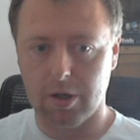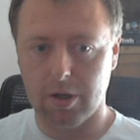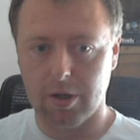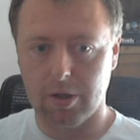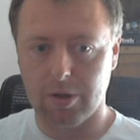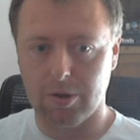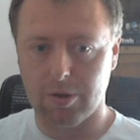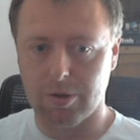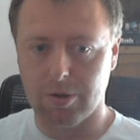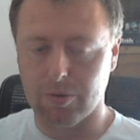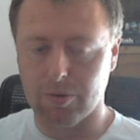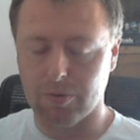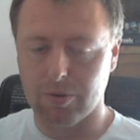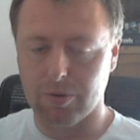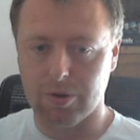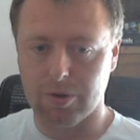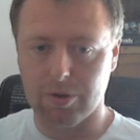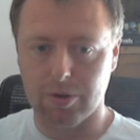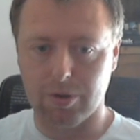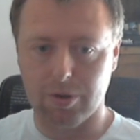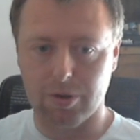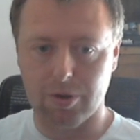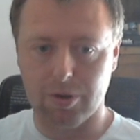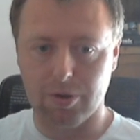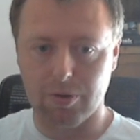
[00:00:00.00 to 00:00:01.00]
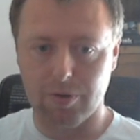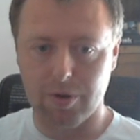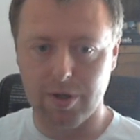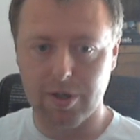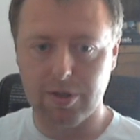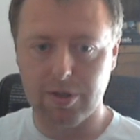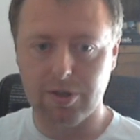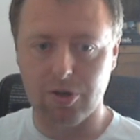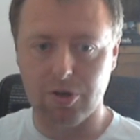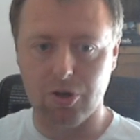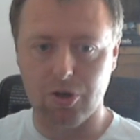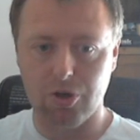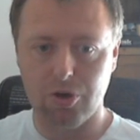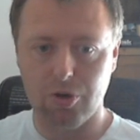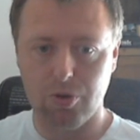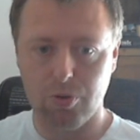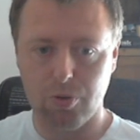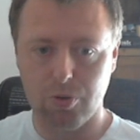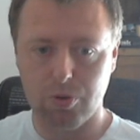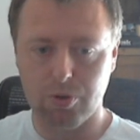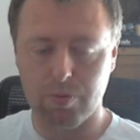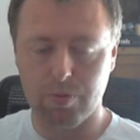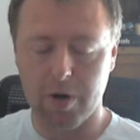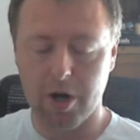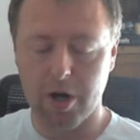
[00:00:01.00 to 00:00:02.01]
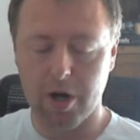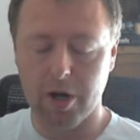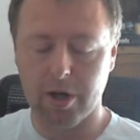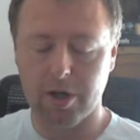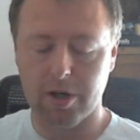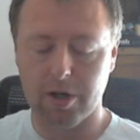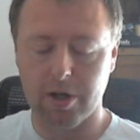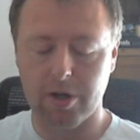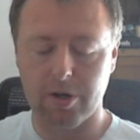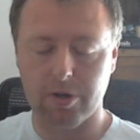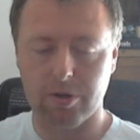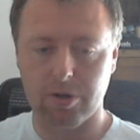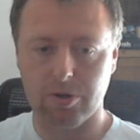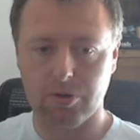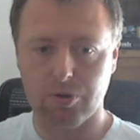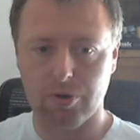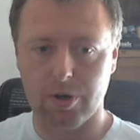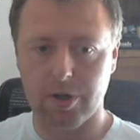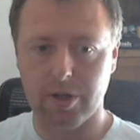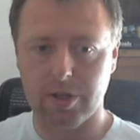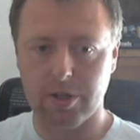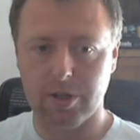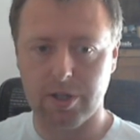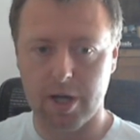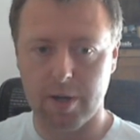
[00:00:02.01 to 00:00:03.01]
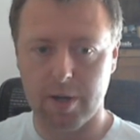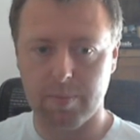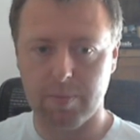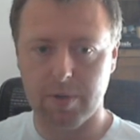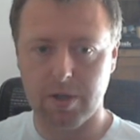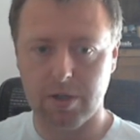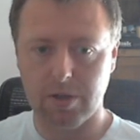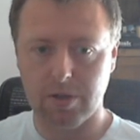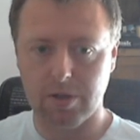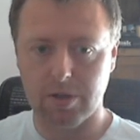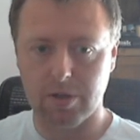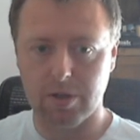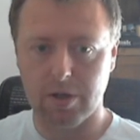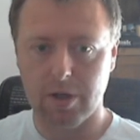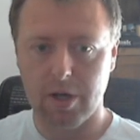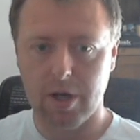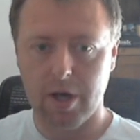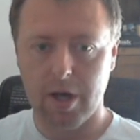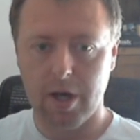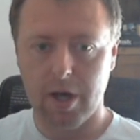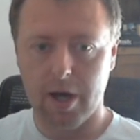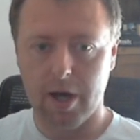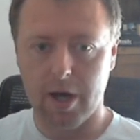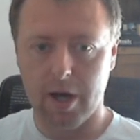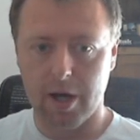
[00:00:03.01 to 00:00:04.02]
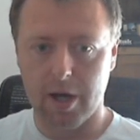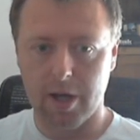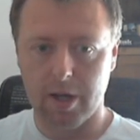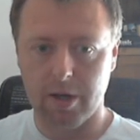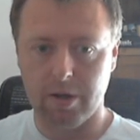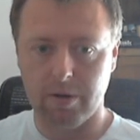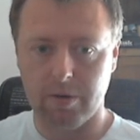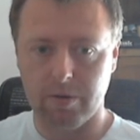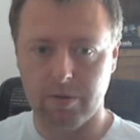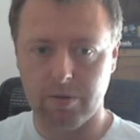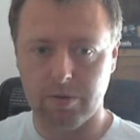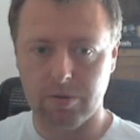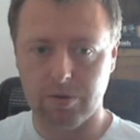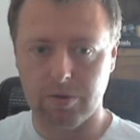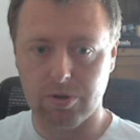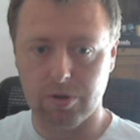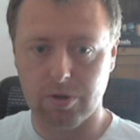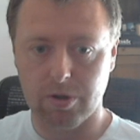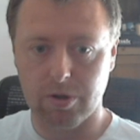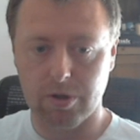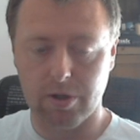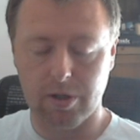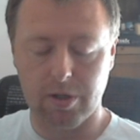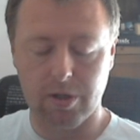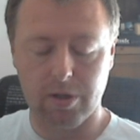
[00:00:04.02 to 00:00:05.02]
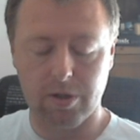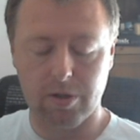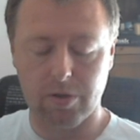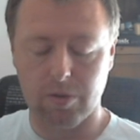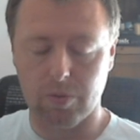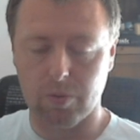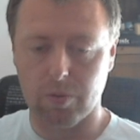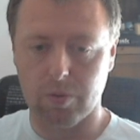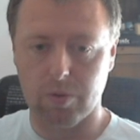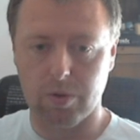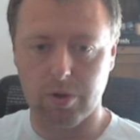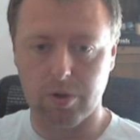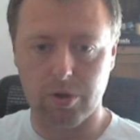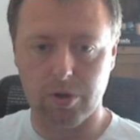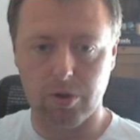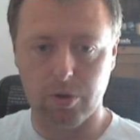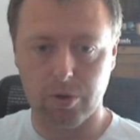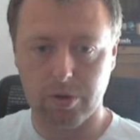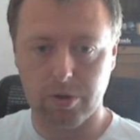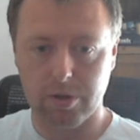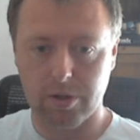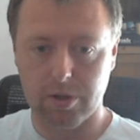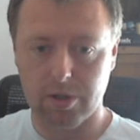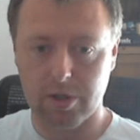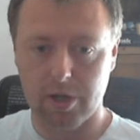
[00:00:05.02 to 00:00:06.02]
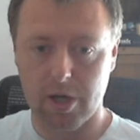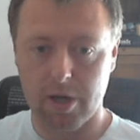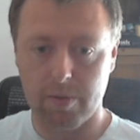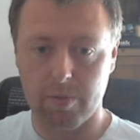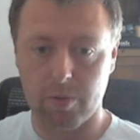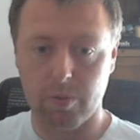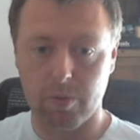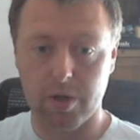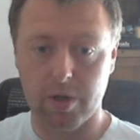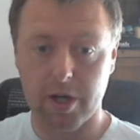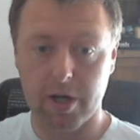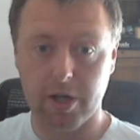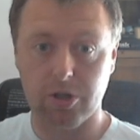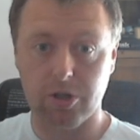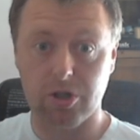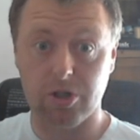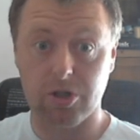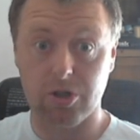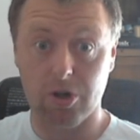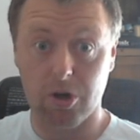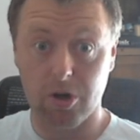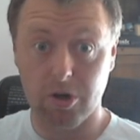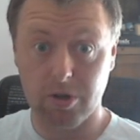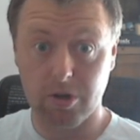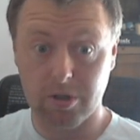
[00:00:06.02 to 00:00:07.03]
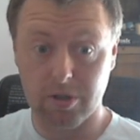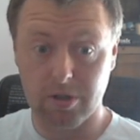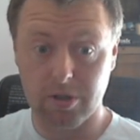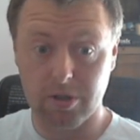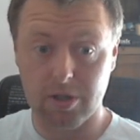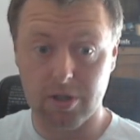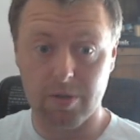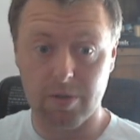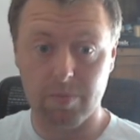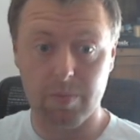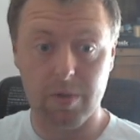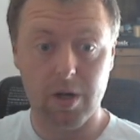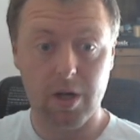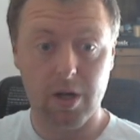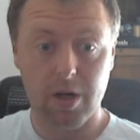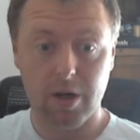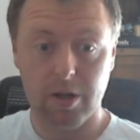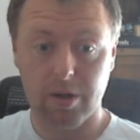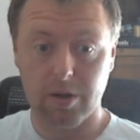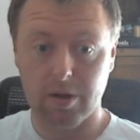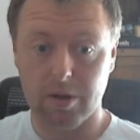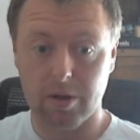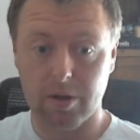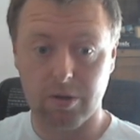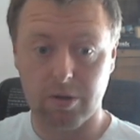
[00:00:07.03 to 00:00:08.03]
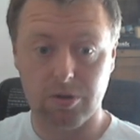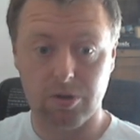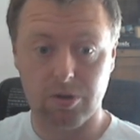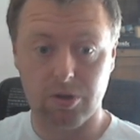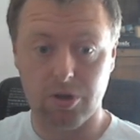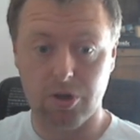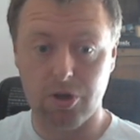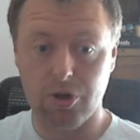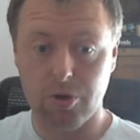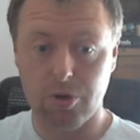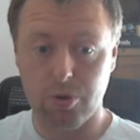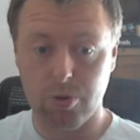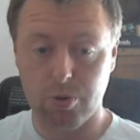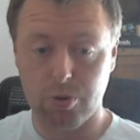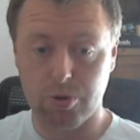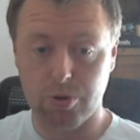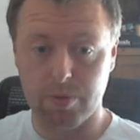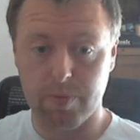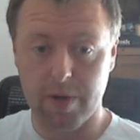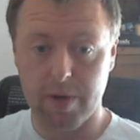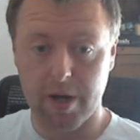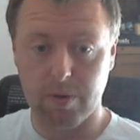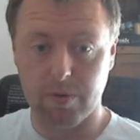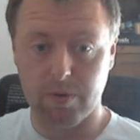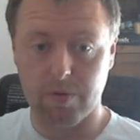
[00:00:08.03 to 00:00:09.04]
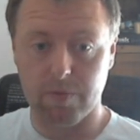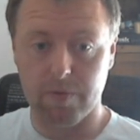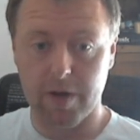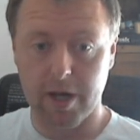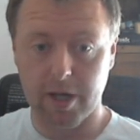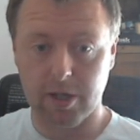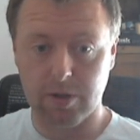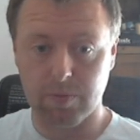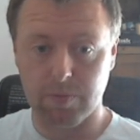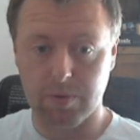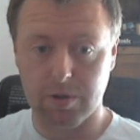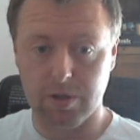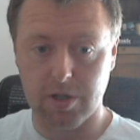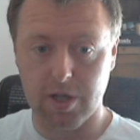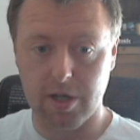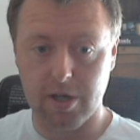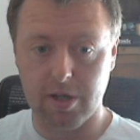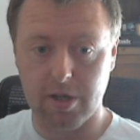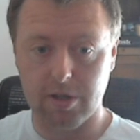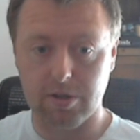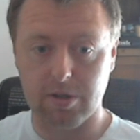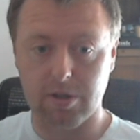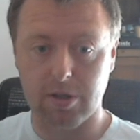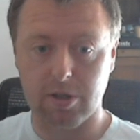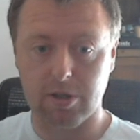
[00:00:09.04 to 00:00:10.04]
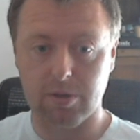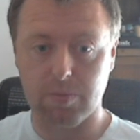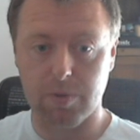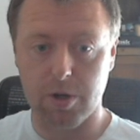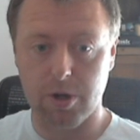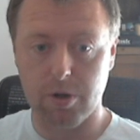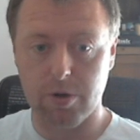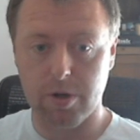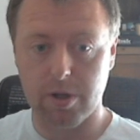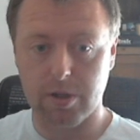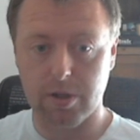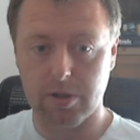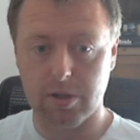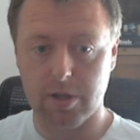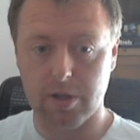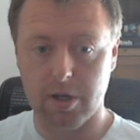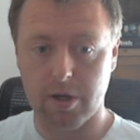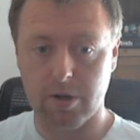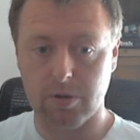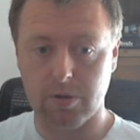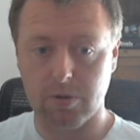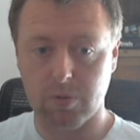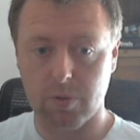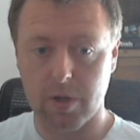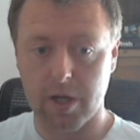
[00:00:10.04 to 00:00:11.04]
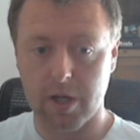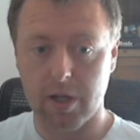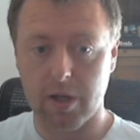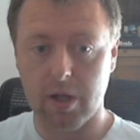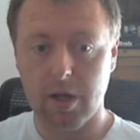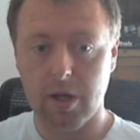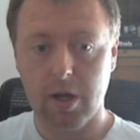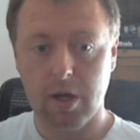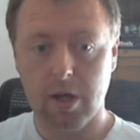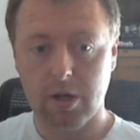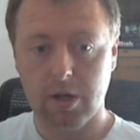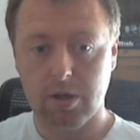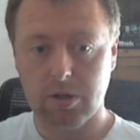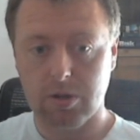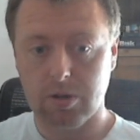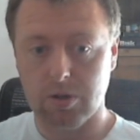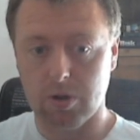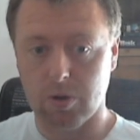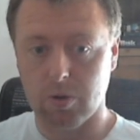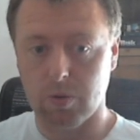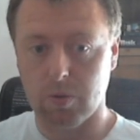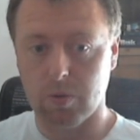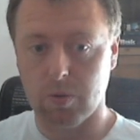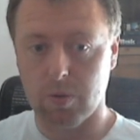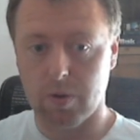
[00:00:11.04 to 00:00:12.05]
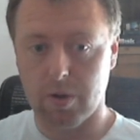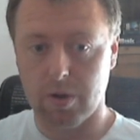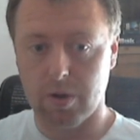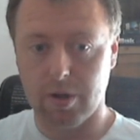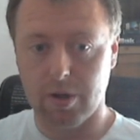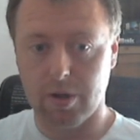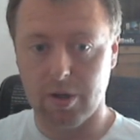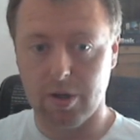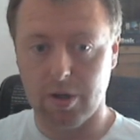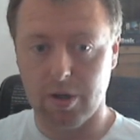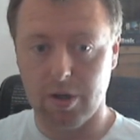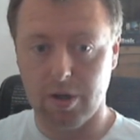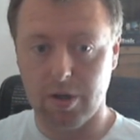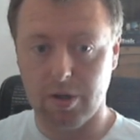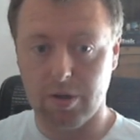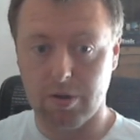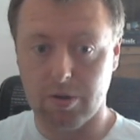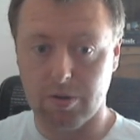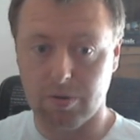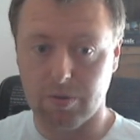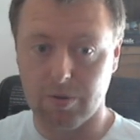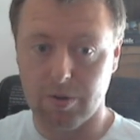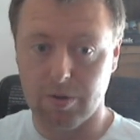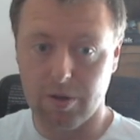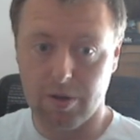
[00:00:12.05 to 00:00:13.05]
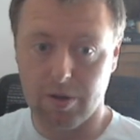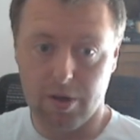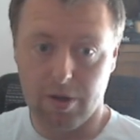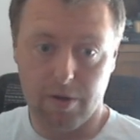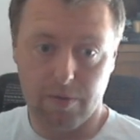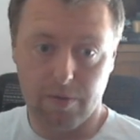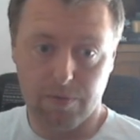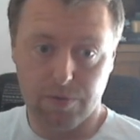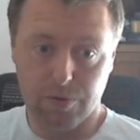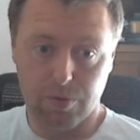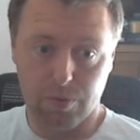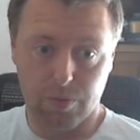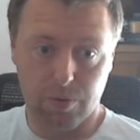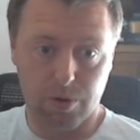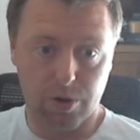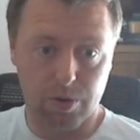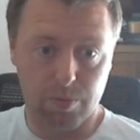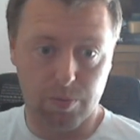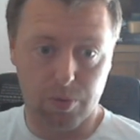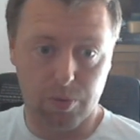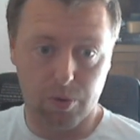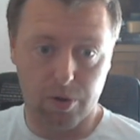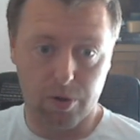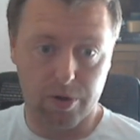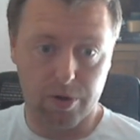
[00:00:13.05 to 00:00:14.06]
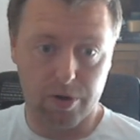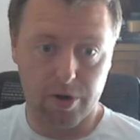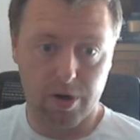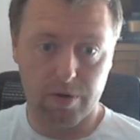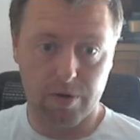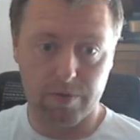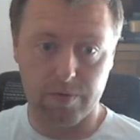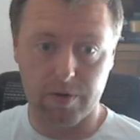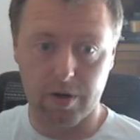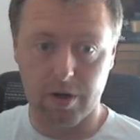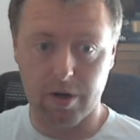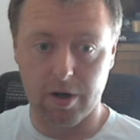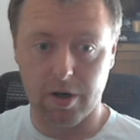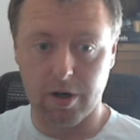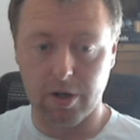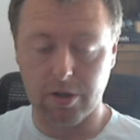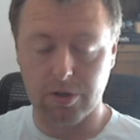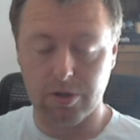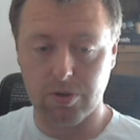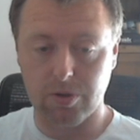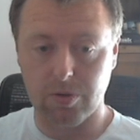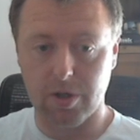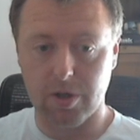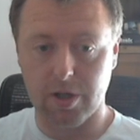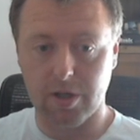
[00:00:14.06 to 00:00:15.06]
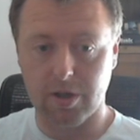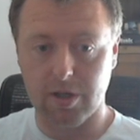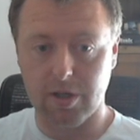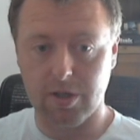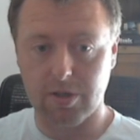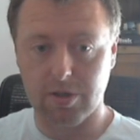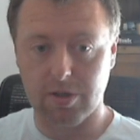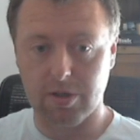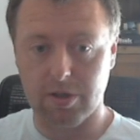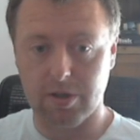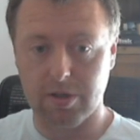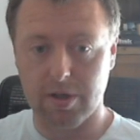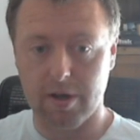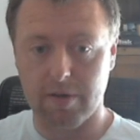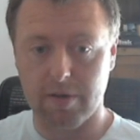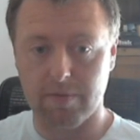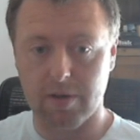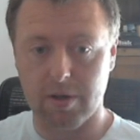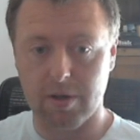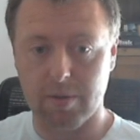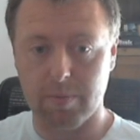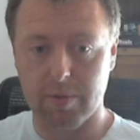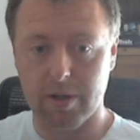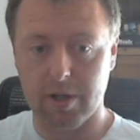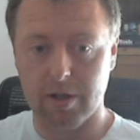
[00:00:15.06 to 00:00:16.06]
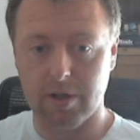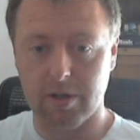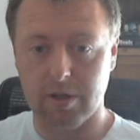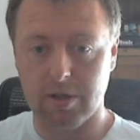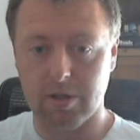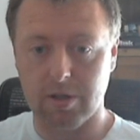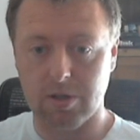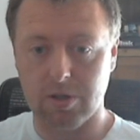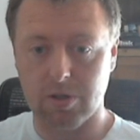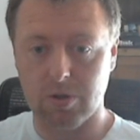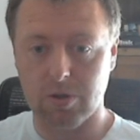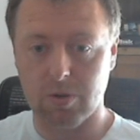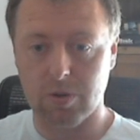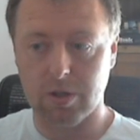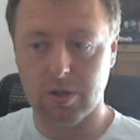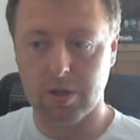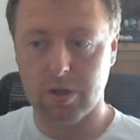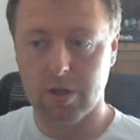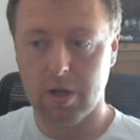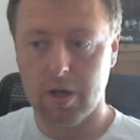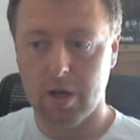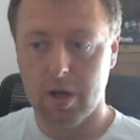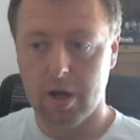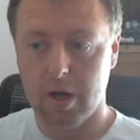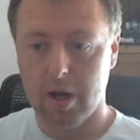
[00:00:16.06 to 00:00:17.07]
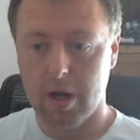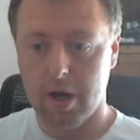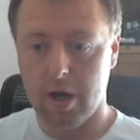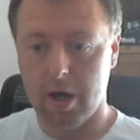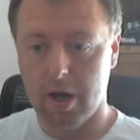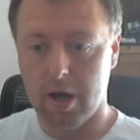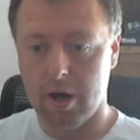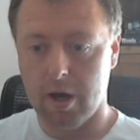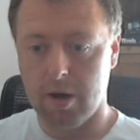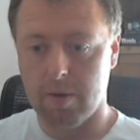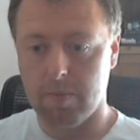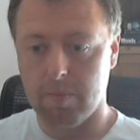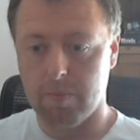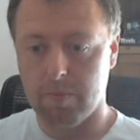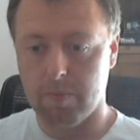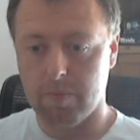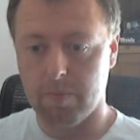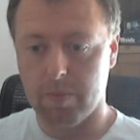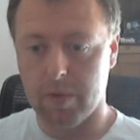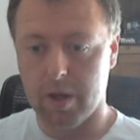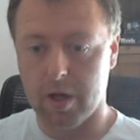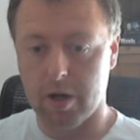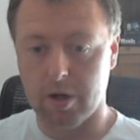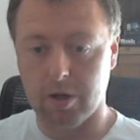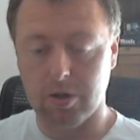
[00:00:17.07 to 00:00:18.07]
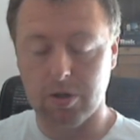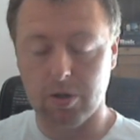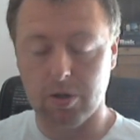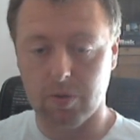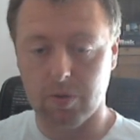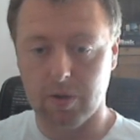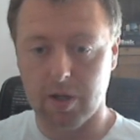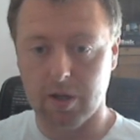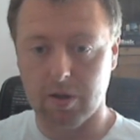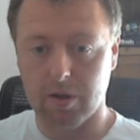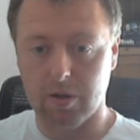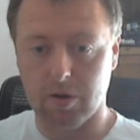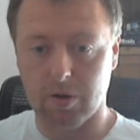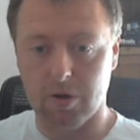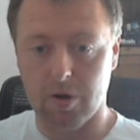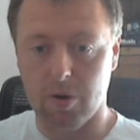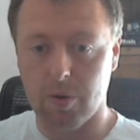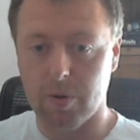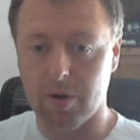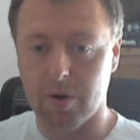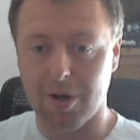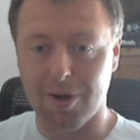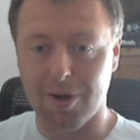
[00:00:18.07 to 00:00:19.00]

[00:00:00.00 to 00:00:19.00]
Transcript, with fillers: you know, th- there is a huge market here they're trying to tap into. And certainly, you know, when you look to the team and when you actually talk to the team, there's a huge amount of expertise and experience there as well. So, you know, if someone can pull it off, I do think these guys have the ability to do it um, and I don't think they're going